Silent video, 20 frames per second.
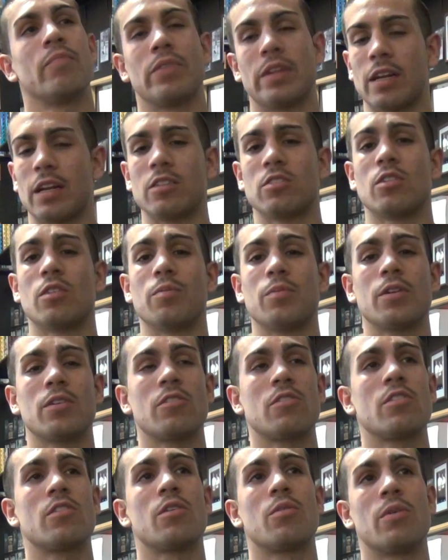And I told him, no,
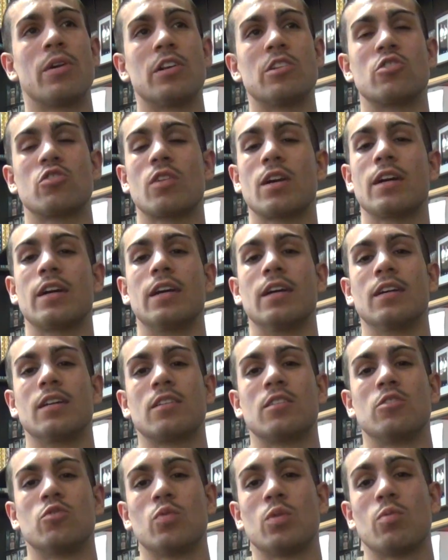I want to try it,
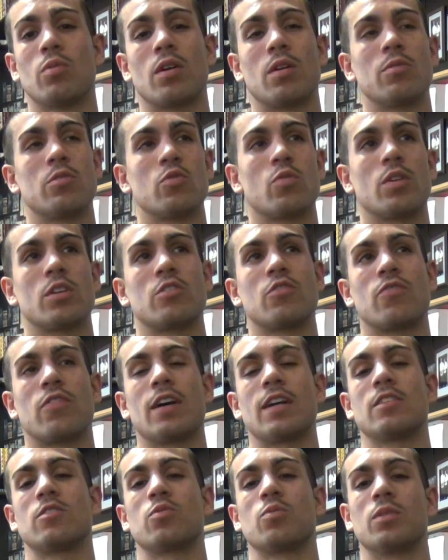because we would always watch
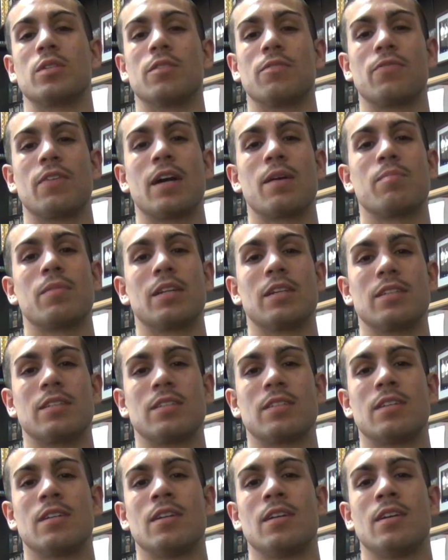fights with the
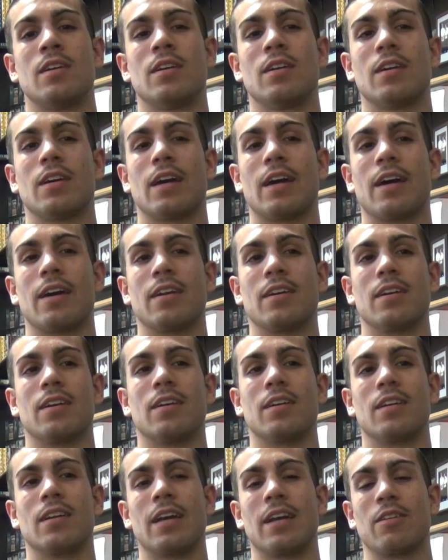families
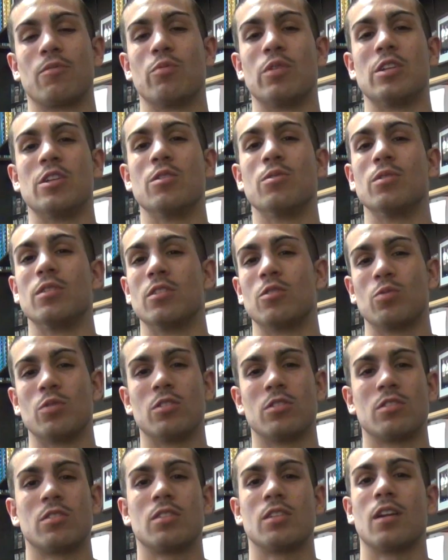at like reunions. We
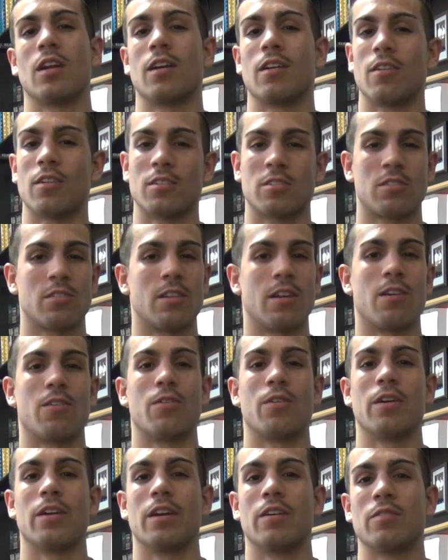used to see like Oscar de la
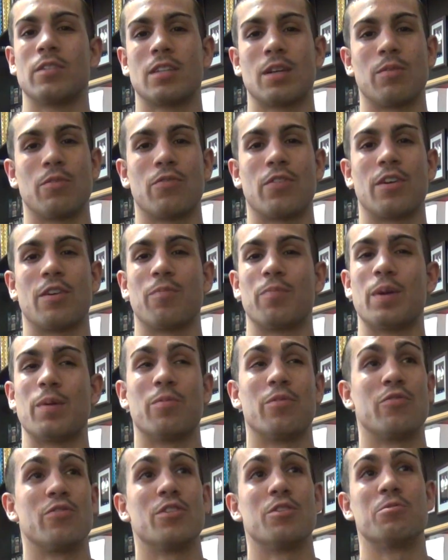Hoya. Every time he fought on
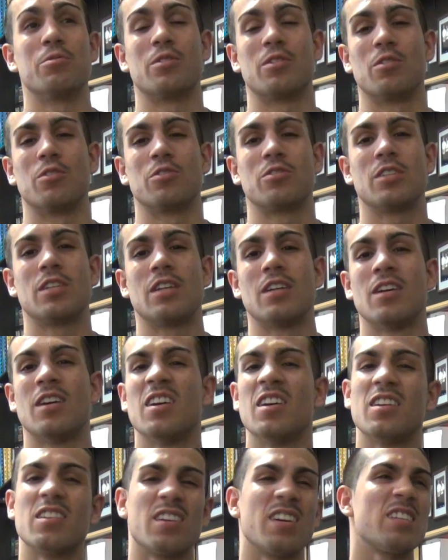pay-per-view, we would go see.
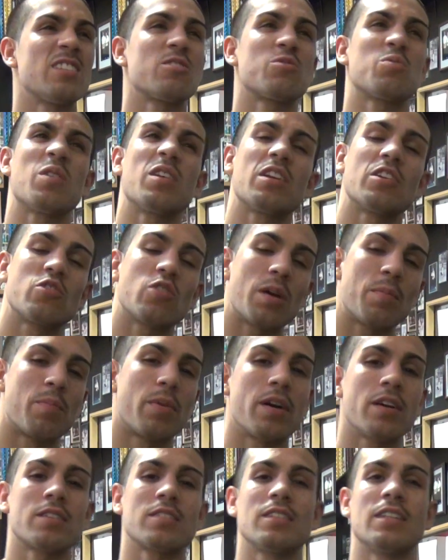So I just wanted to try
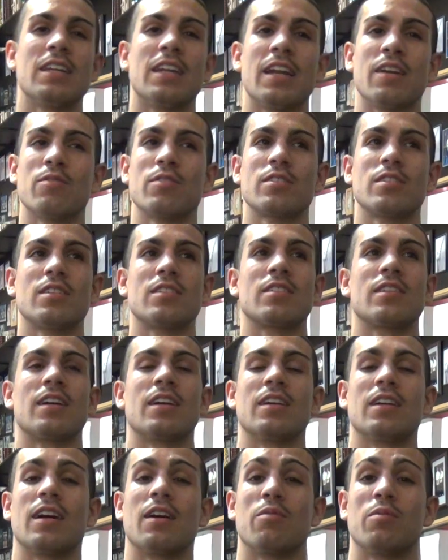boxing, and ever since
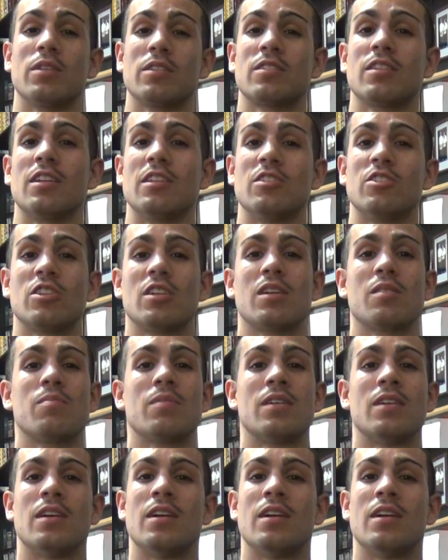I went to the gym,